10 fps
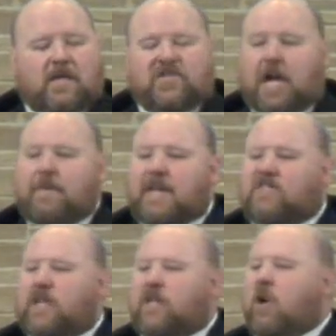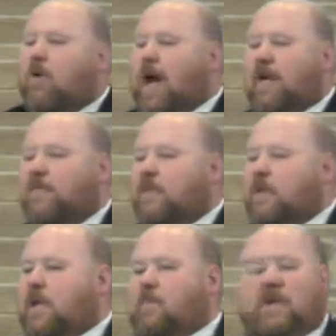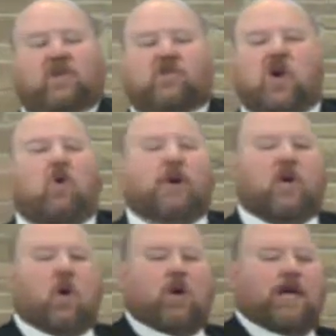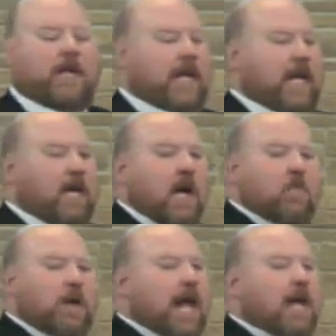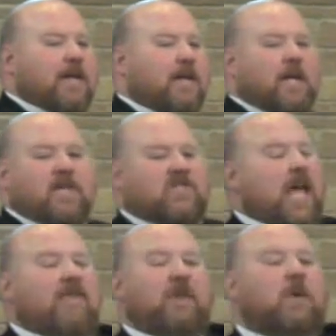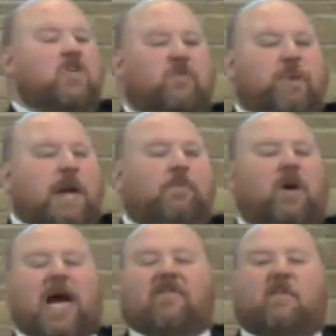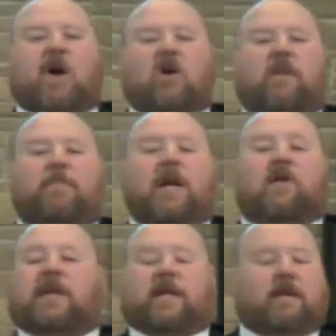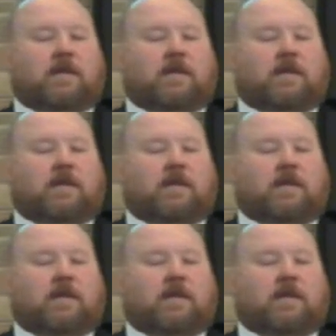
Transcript: Jabez didn't go out and there's no recording that he went out and saved a bunch of people out of a burning building.